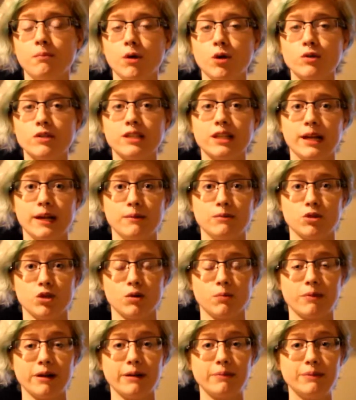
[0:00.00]
most games
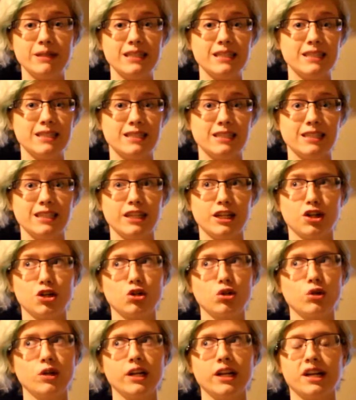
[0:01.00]
on my PC,
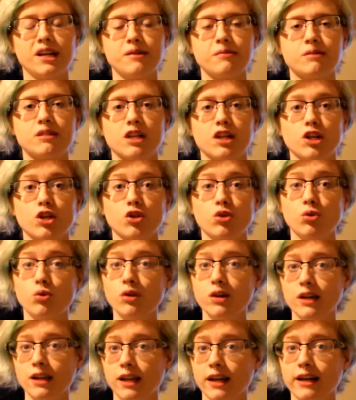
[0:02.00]
including games like
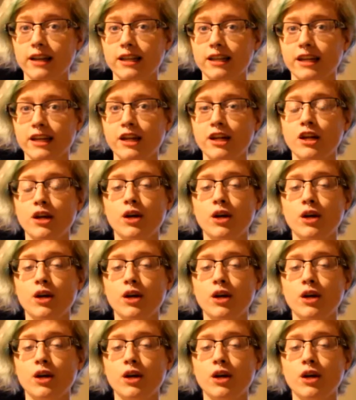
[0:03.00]
Ukulele